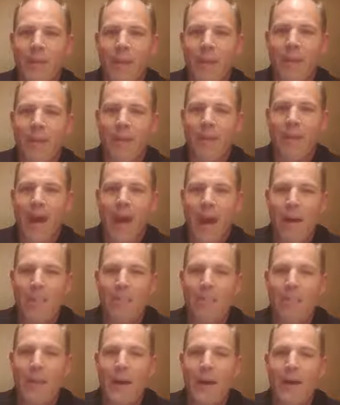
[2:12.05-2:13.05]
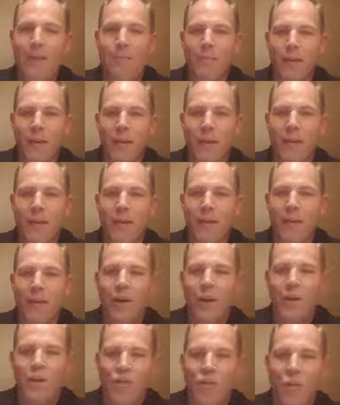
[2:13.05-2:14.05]
And that made me
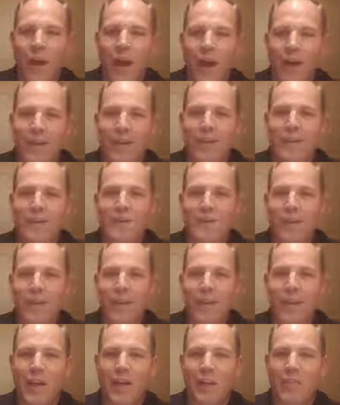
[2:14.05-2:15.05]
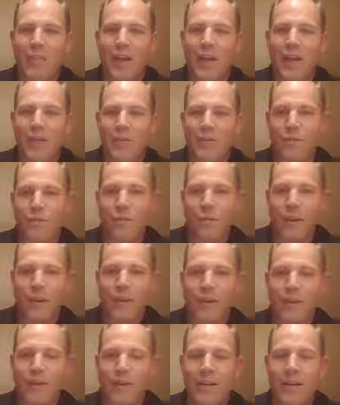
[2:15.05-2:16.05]
attracted to him as a
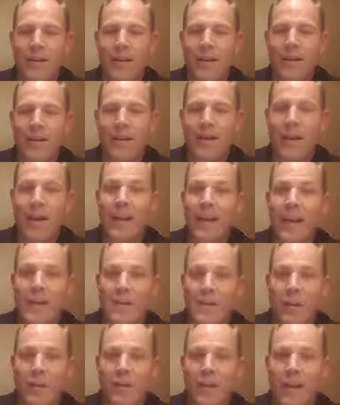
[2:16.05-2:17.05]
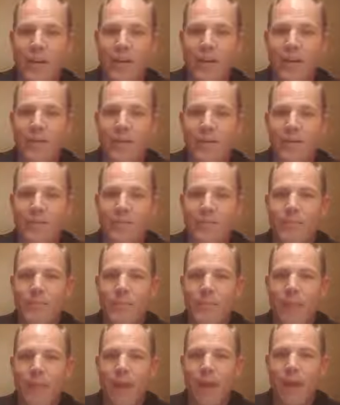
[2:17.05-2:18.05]
friend and as a leader.
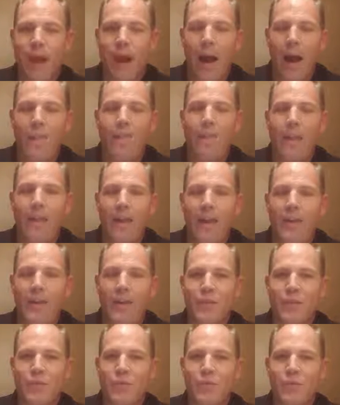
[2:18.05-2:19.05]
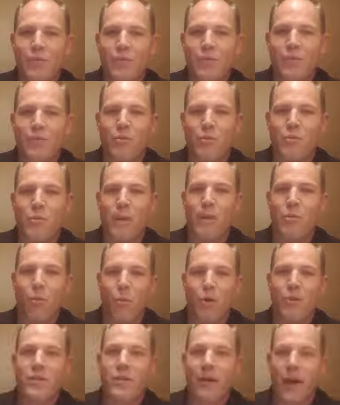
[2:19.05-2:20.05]
I began to spend
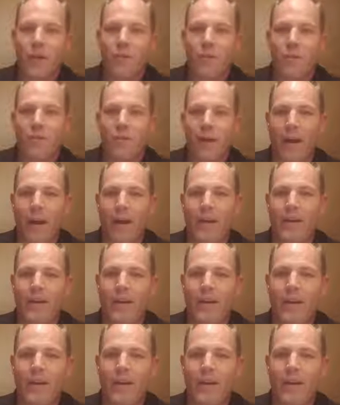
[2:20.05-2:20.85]
more time with Pat.